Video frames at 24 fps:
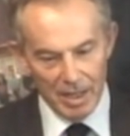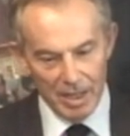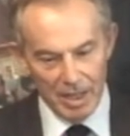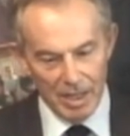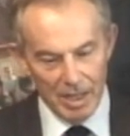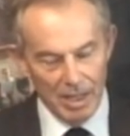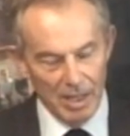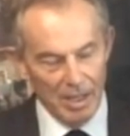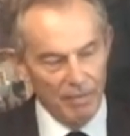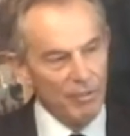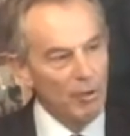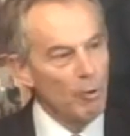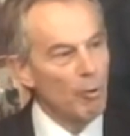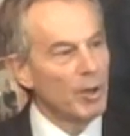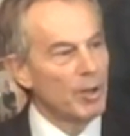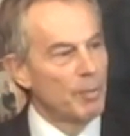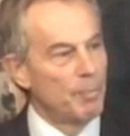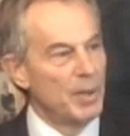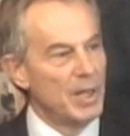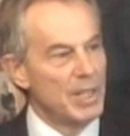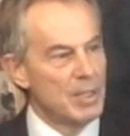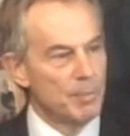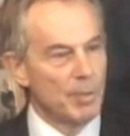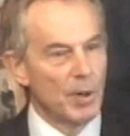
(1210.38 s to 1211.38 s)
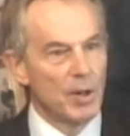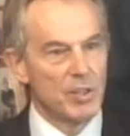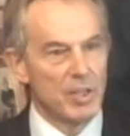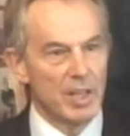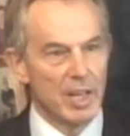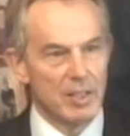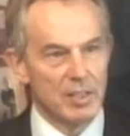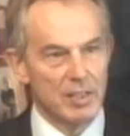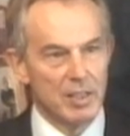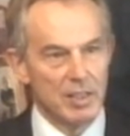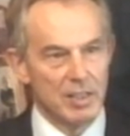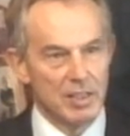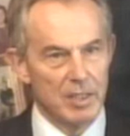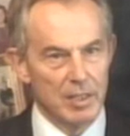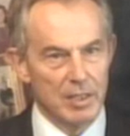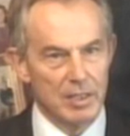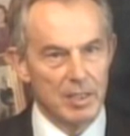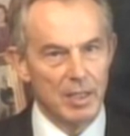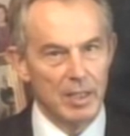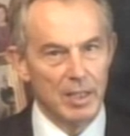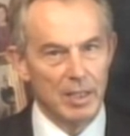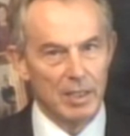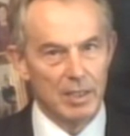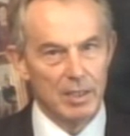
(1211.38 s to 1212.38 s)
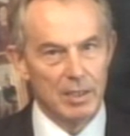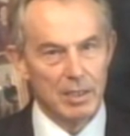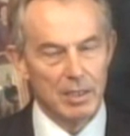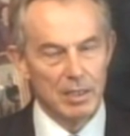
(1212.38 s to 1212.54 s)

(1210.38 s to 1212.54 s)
if you want a peace process to succeed,